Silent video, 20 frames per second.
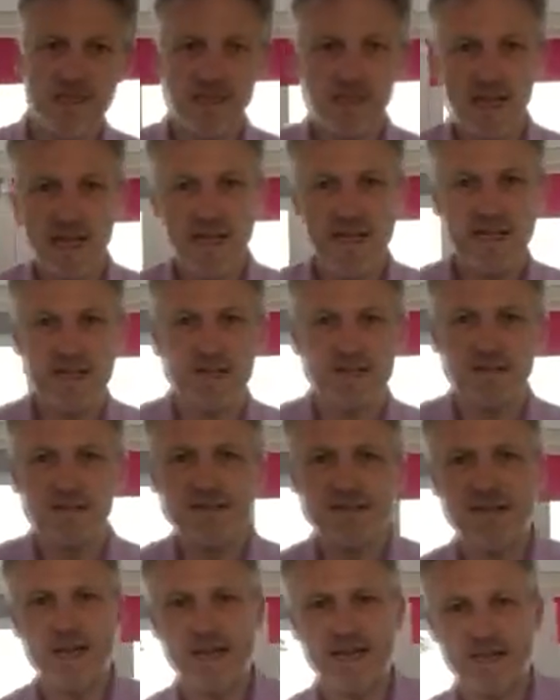is Nelly,
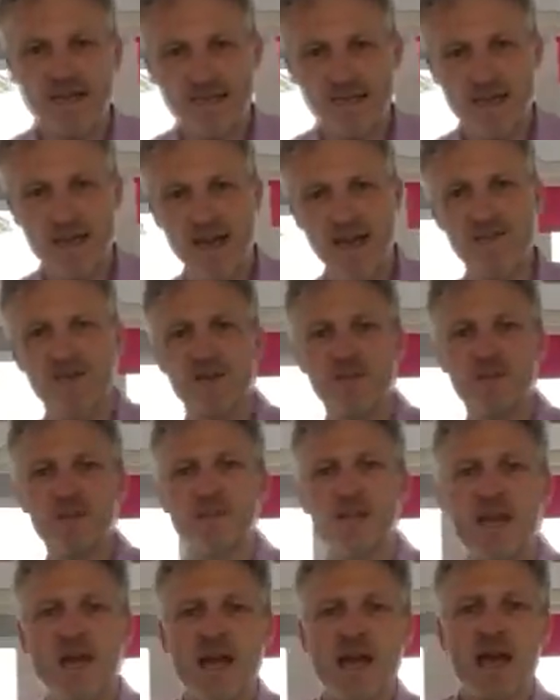Nelly the
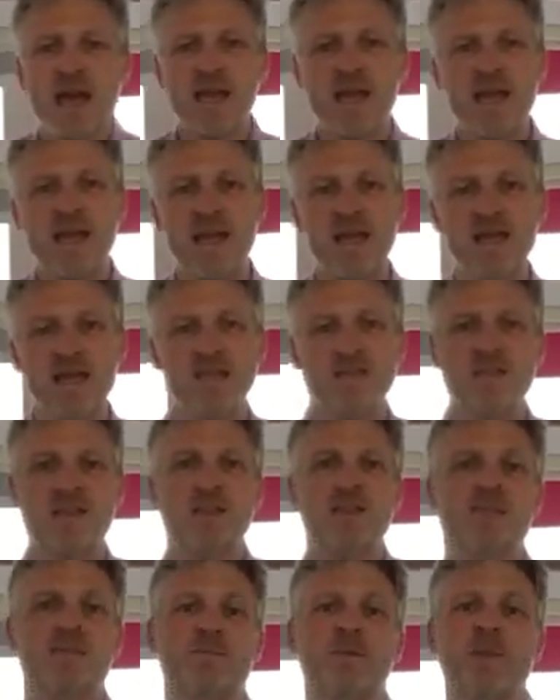elephant. And Nelly's
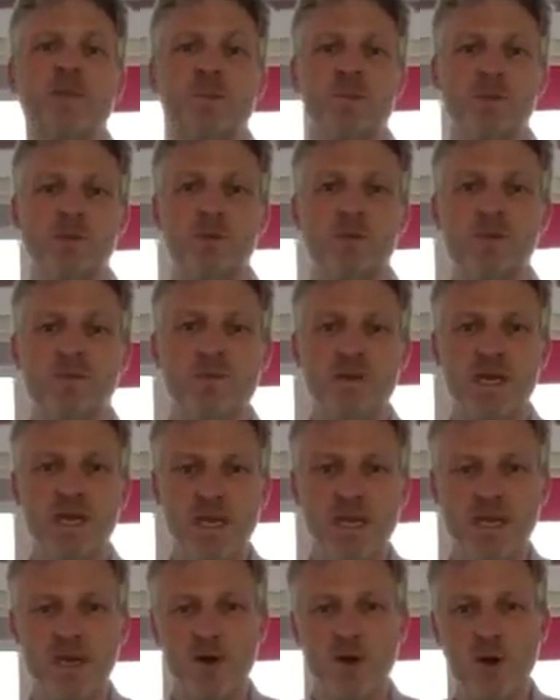going to be coming with
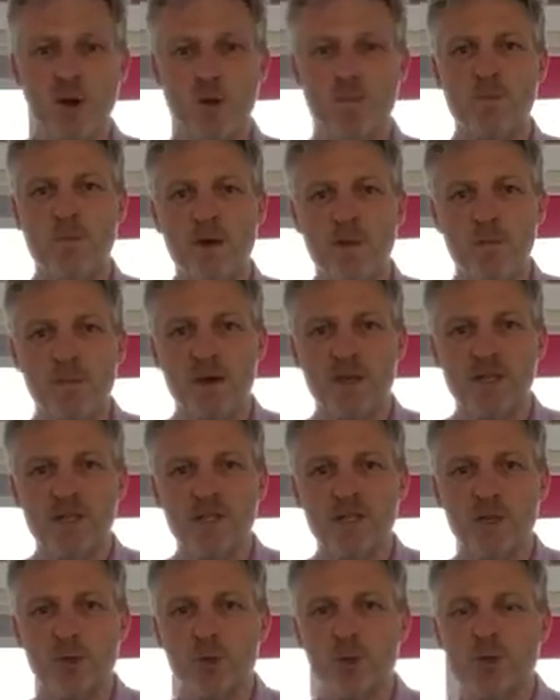me on my
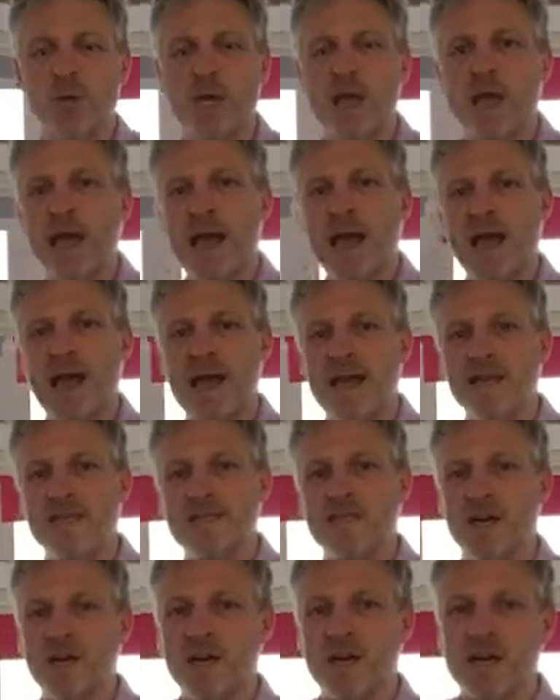bicycle.
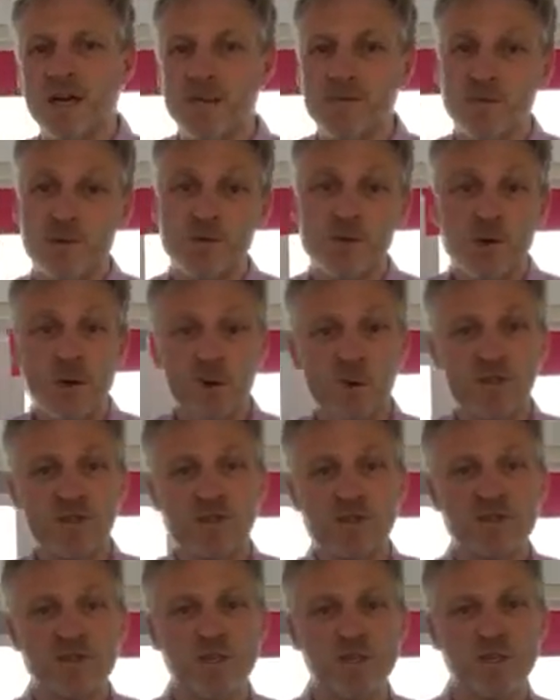And if you follow
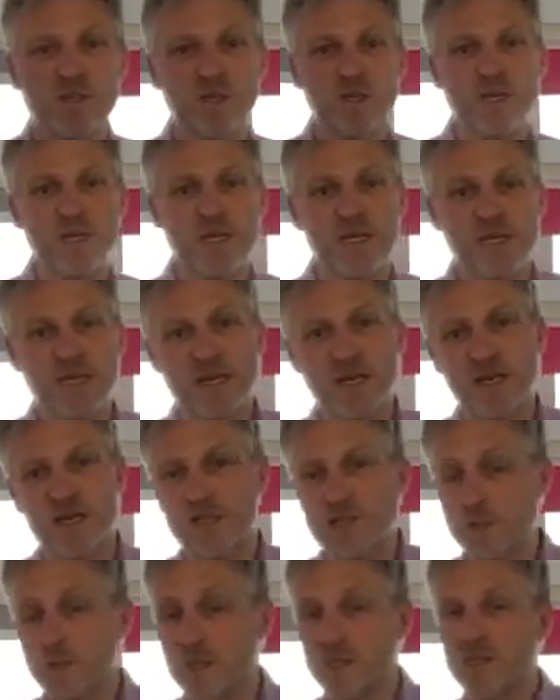us on social
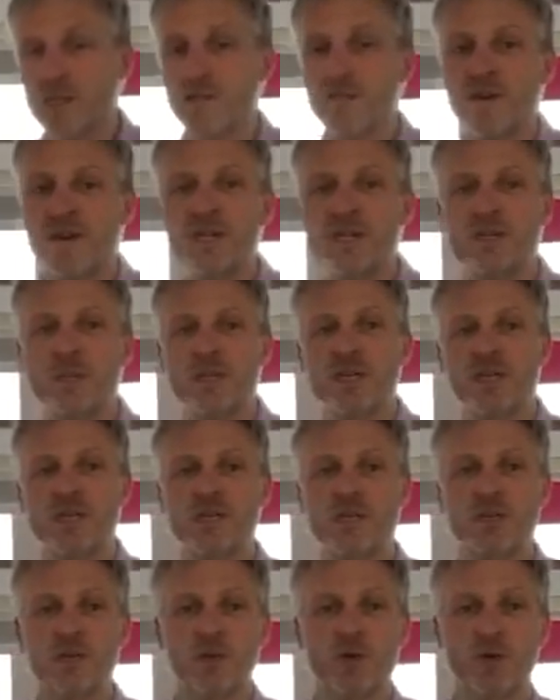media, Twitter, Facebook,
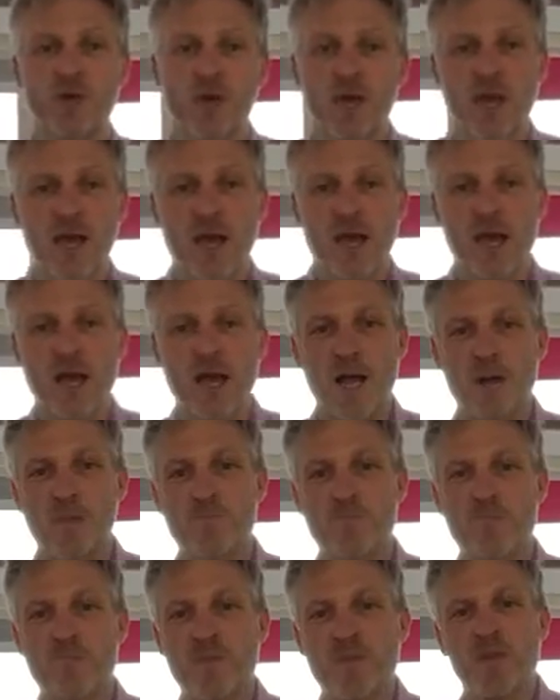etc.,
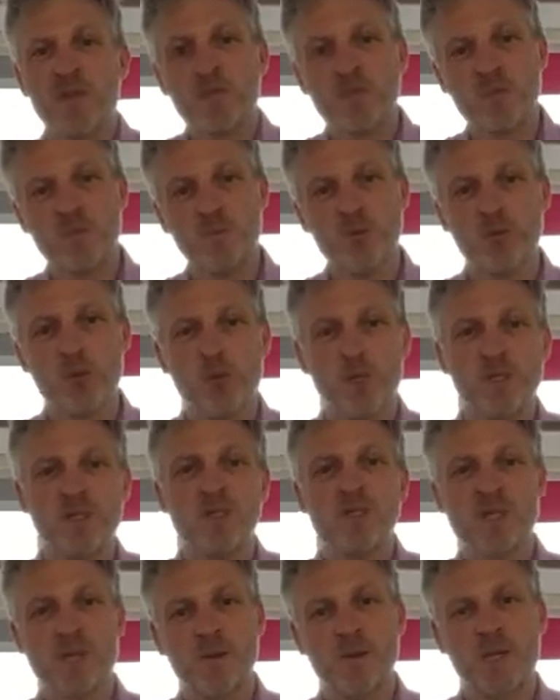come join
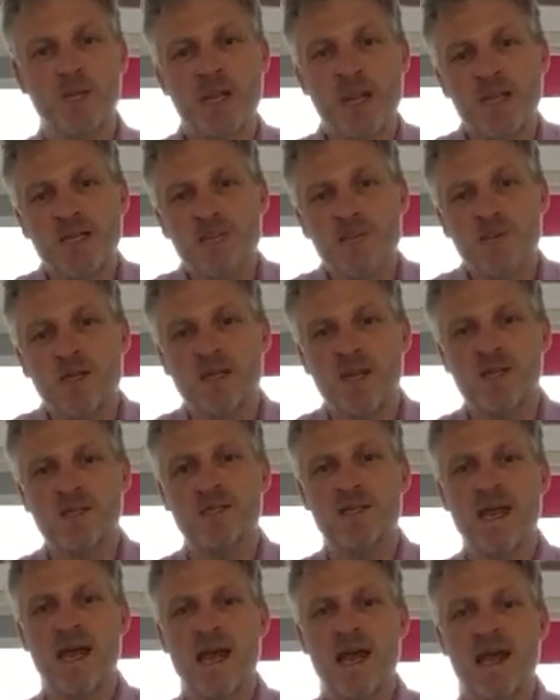us, come engage with
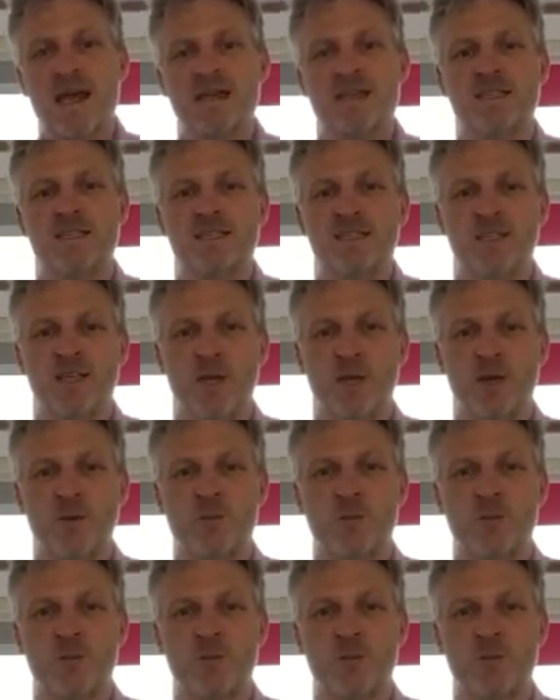us, and